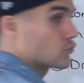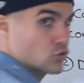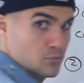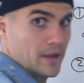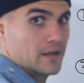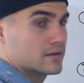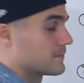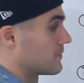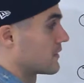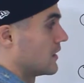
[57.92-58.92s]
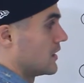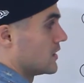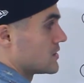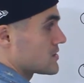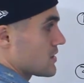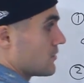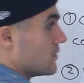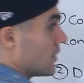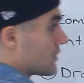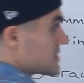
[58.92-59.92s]
grouping so
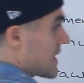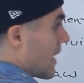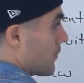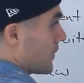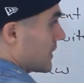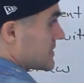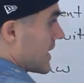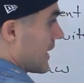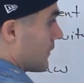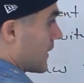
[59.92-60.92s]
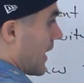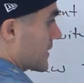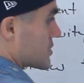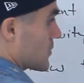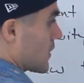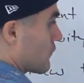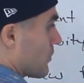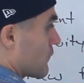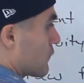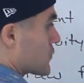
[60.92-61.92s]
notice that we can take out an x squared
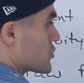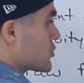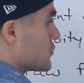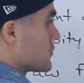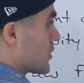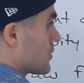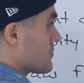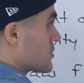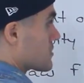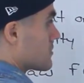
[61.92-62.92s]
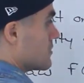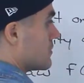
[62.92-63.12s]
from the first two terms.